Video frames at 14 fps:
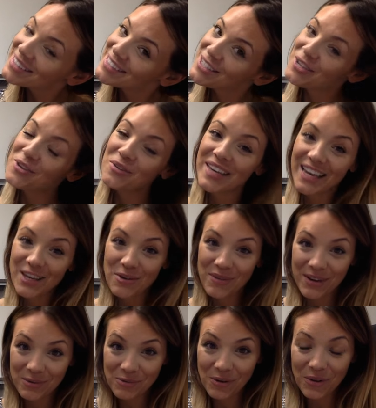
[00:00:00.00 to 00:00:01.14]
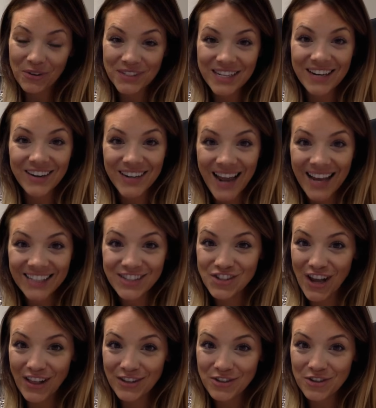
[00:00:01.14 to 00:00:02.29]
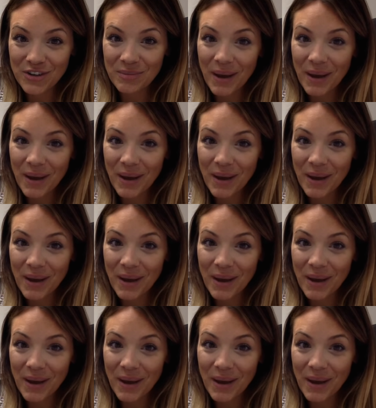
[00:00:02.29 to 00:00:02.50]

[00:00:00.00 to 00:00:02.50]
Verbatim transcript: to get you enrolled in our next challenge group.